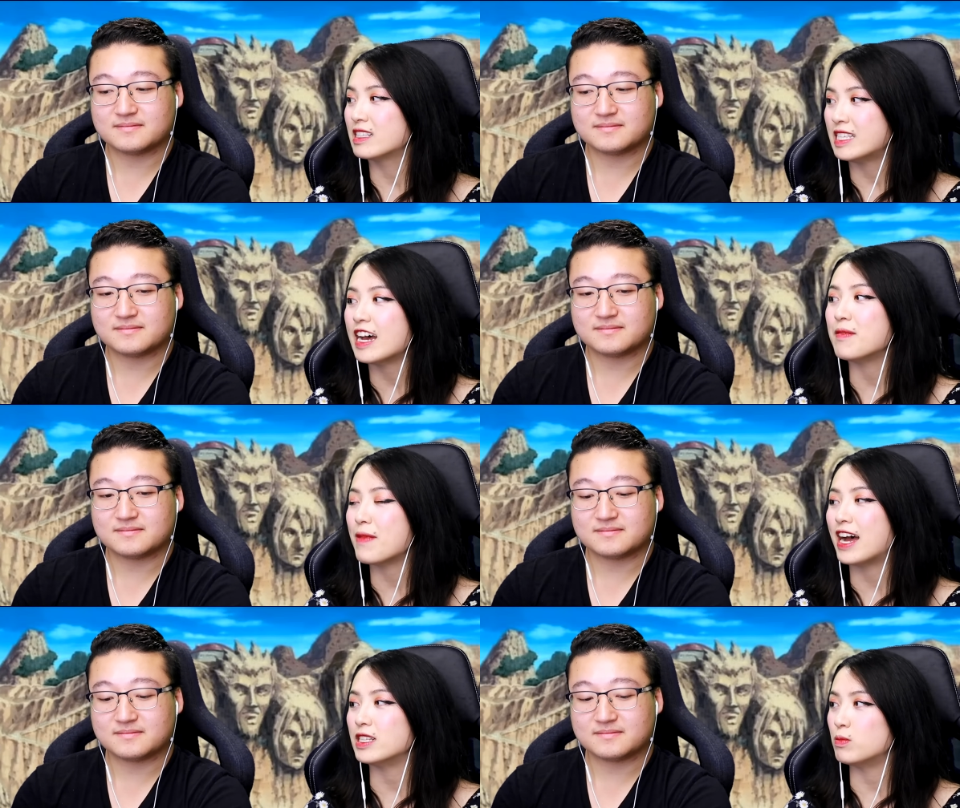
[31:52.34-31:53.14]
Speaker 1: dead
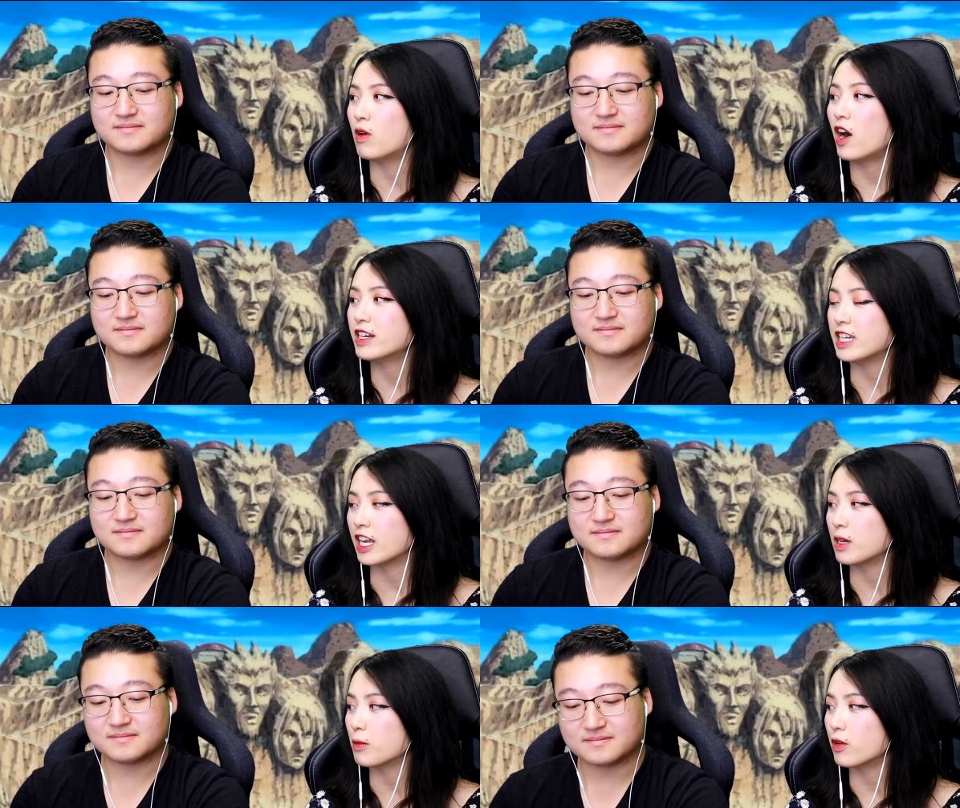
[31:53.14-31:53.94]
man's body
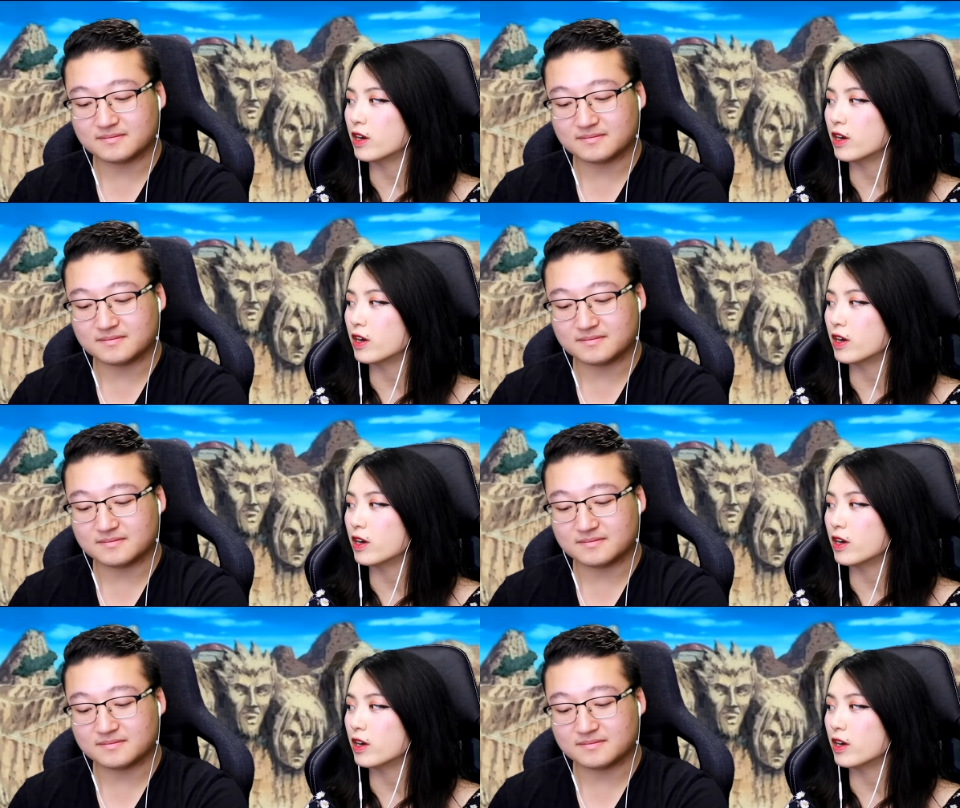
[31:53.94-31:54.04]
anymore?